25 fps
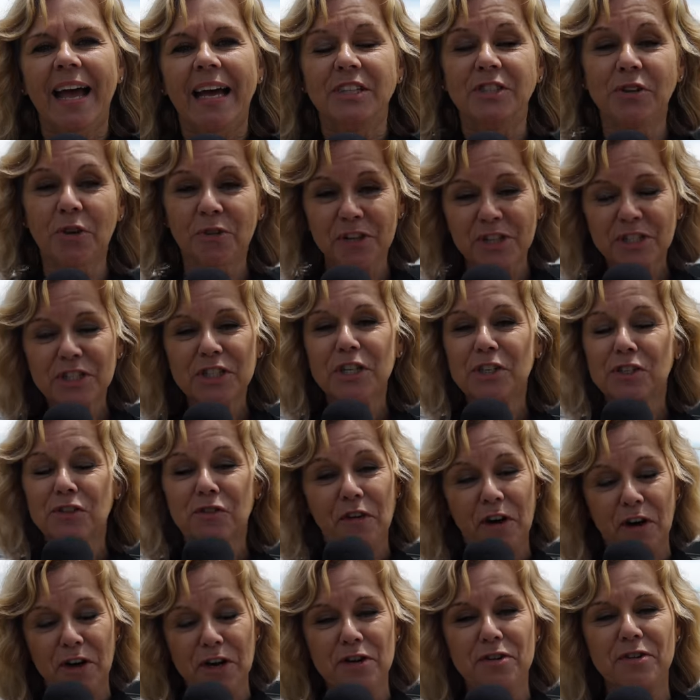So this year's
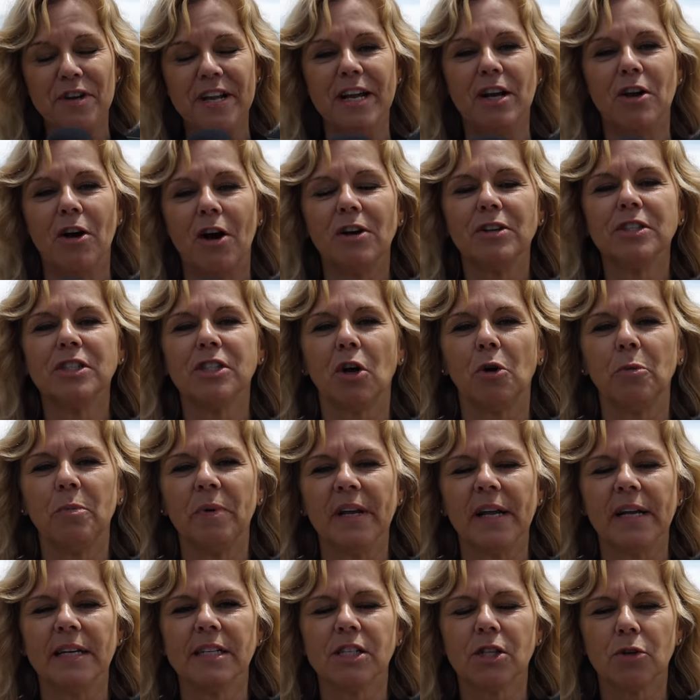very unique also,
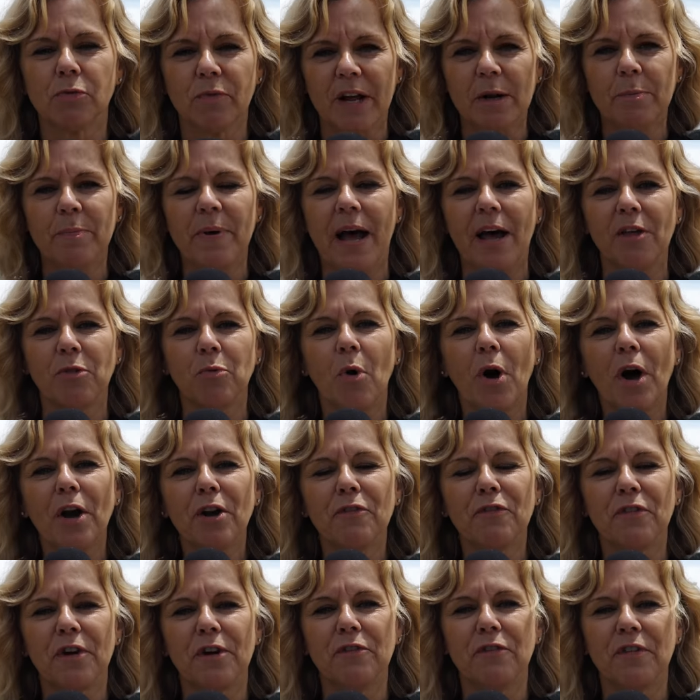because the Redpath
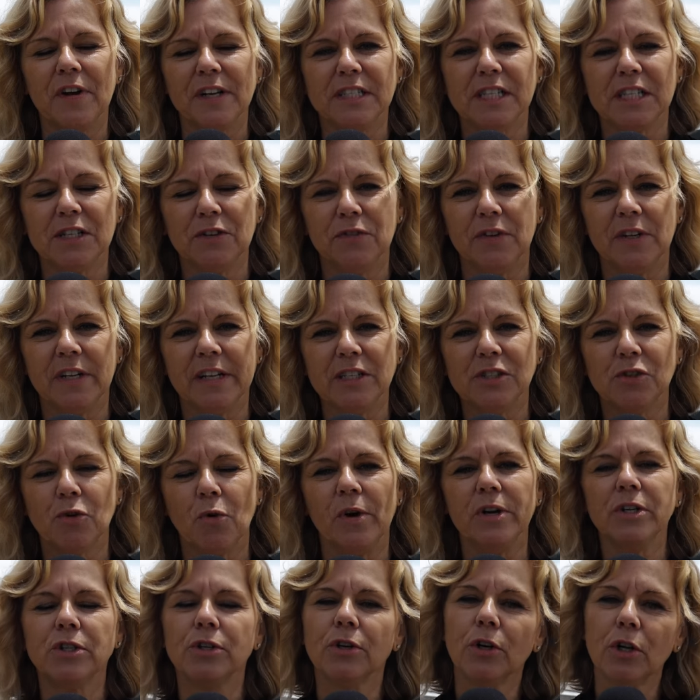Waterfront Festival is
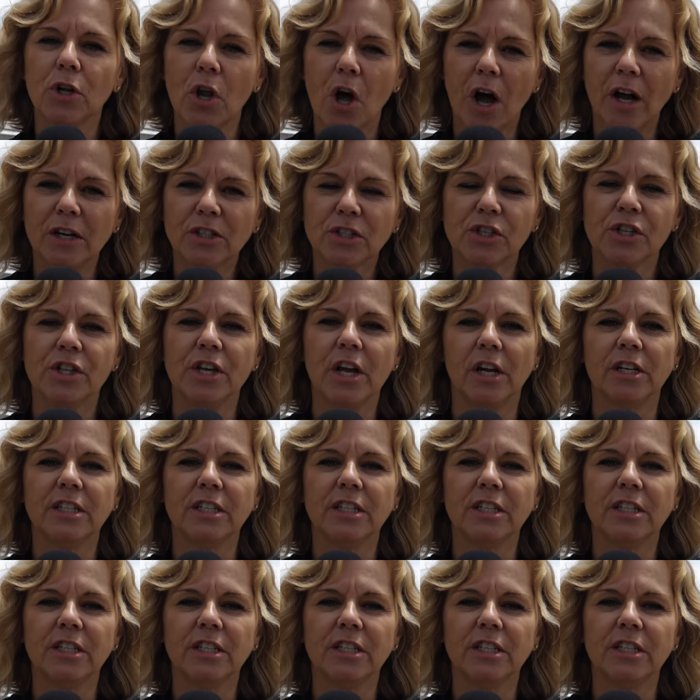going to launch the